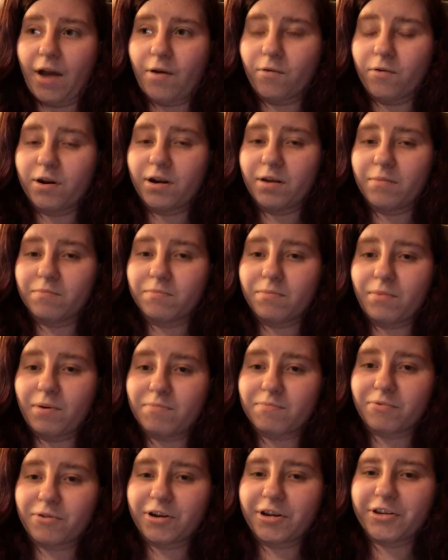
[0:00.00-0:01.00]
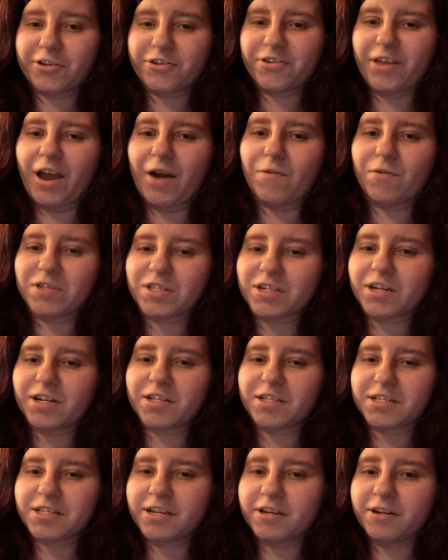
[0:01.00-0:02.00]
one, I'm pretty sure that one's
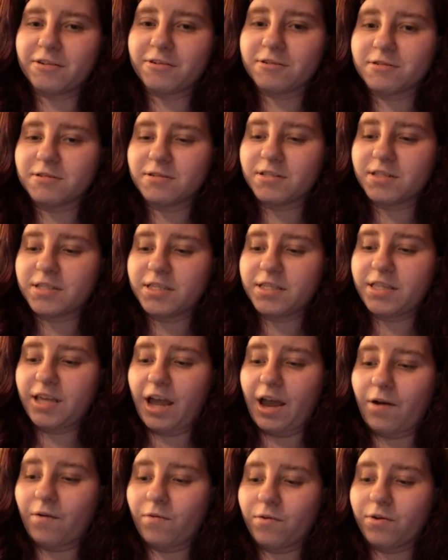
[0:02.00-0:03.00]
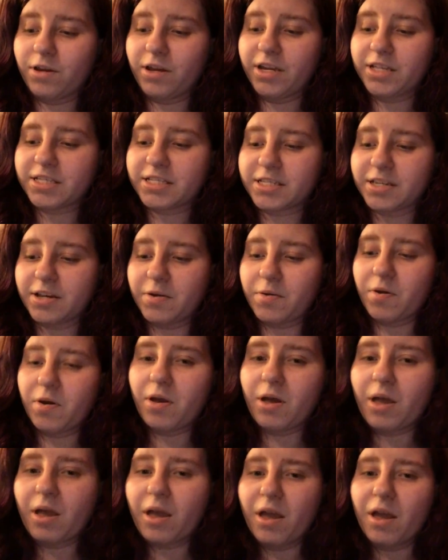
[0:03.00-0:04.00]
gonna sell. That one, it's a
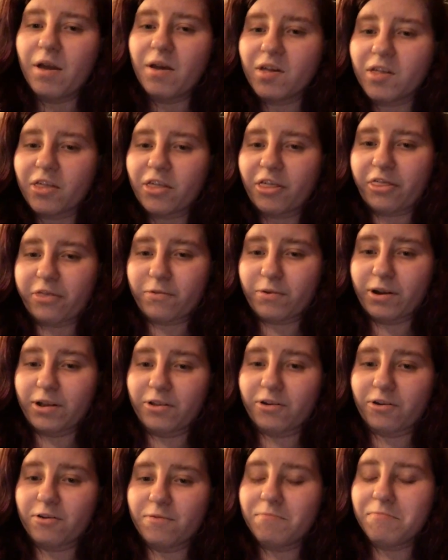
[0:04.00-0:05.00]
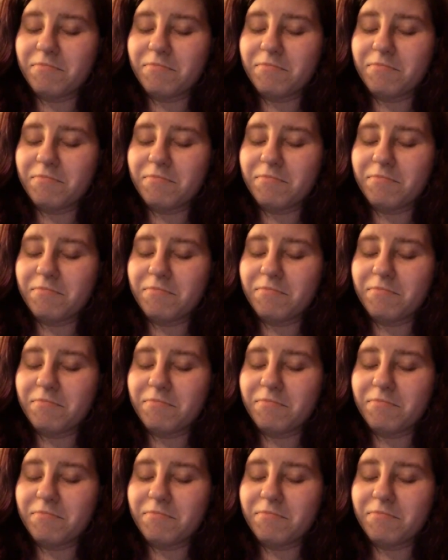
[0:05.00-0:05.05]
thriller